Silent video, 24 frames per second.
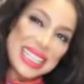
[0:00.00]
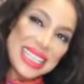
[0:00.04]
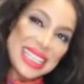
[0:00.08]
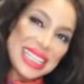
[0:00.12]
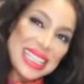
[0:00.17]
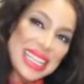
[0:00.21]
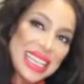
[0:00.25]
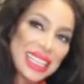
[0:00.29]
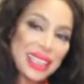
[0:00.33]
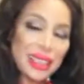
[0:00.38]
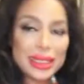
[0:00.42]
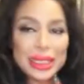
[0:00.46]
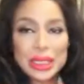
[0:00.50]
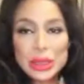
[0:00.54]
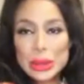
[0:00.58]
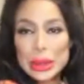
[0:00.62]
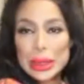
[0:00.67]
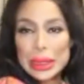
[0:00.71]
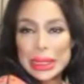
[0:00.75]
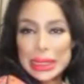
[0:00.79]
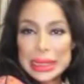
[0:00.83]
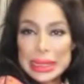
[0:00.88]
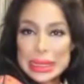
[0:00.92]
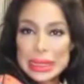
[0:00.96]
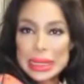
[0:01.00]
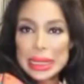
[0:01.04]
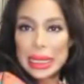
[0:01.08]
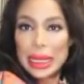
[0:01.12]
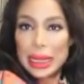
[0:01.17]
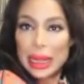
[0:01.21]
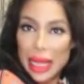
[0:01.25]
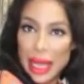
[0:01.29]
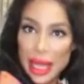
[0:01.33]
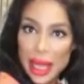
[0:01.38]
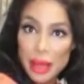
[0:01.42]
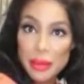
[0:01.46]
a little glitz and
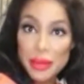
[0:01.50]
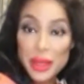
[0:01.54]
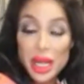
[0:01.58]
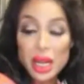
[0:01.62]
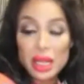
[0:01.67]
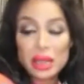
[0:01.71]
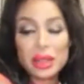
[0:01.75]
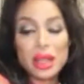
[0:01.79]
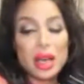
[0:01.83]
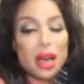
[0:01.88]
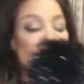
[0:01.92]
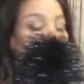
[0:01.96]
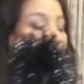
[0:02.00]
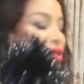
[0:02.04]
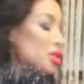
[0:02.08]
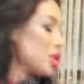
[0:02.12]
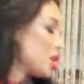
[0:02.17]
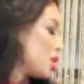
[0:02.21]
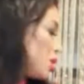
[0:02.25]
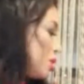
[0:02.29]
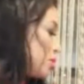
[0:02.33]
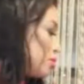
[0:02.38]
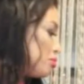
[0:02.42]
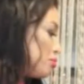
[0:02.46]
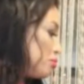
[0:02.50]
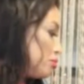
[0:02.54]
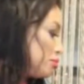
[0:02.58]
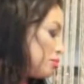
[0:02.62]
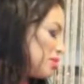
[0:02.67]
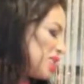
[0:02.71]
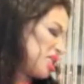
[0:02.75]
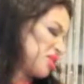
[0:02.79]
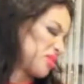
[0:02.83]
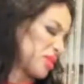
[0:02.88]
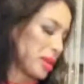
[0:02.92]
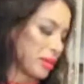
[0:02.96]
glam that I love, so
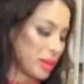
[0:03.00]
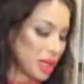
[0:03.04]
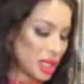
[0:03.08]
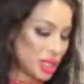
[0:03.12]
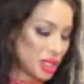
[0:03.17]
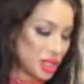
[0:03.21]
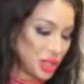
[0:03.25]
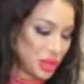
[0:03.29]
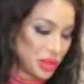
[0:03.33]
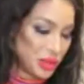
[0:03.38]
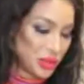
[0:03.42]
that's what I'm gonna do.